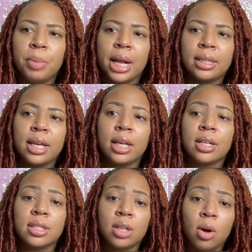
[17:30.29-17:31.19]
but I think in
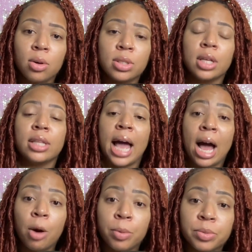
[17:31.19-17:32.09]
the songs, the
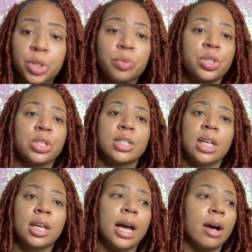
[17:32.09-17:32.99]
album, she was just
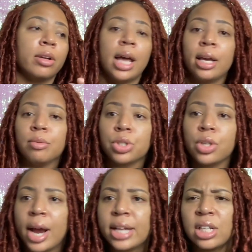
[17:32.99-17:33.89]
saying how like he was
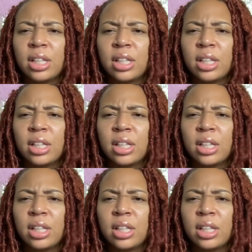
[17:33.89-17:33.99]
trash.